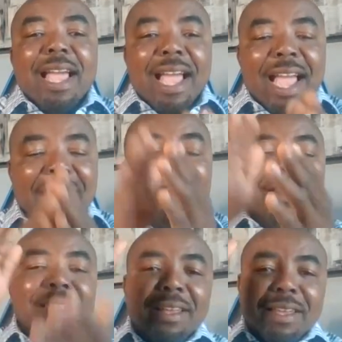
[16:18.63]
and
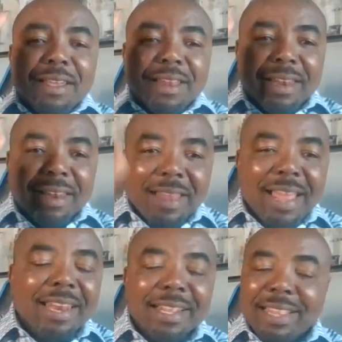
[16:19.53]

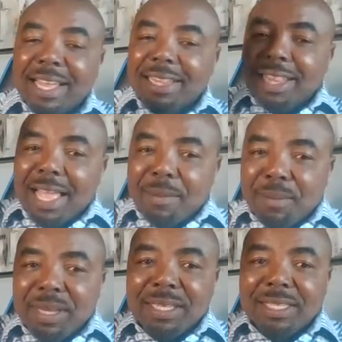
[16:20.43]
learning that
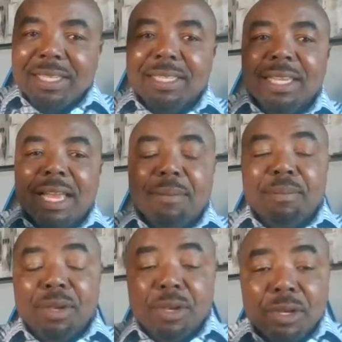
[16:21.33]
liabilities can
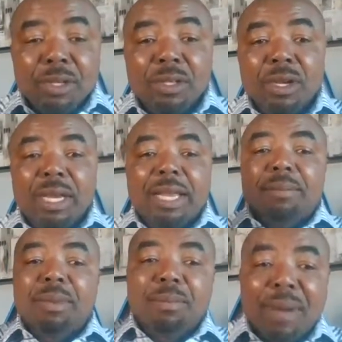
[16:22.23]
be good, can
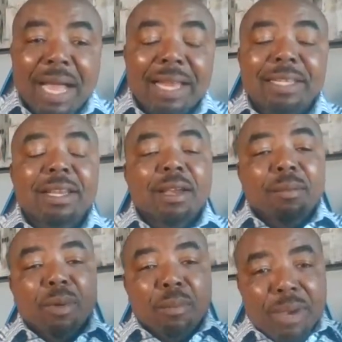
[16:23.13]
be bad,
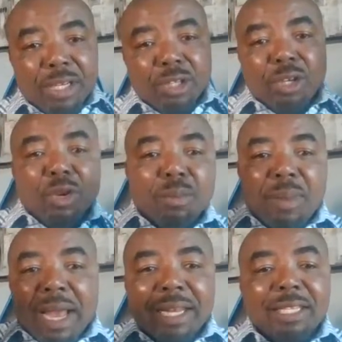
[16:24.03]
but make sure you
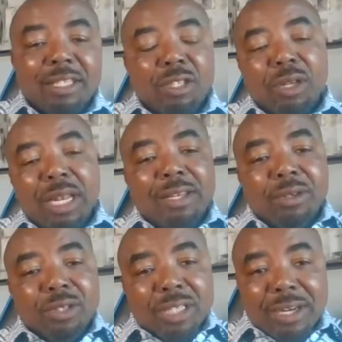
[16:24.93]
manage it so that you're
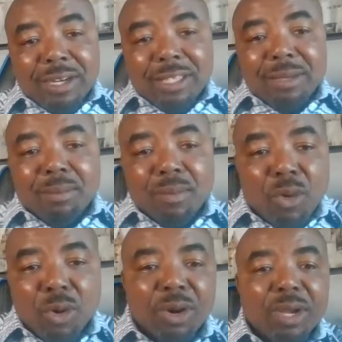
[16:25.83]
generating
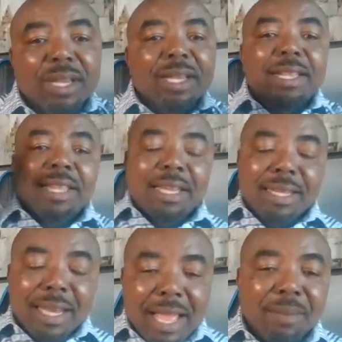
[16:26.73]
more than the
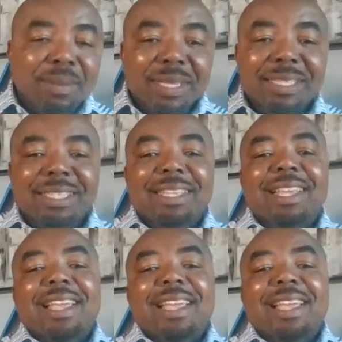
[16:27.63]
liability.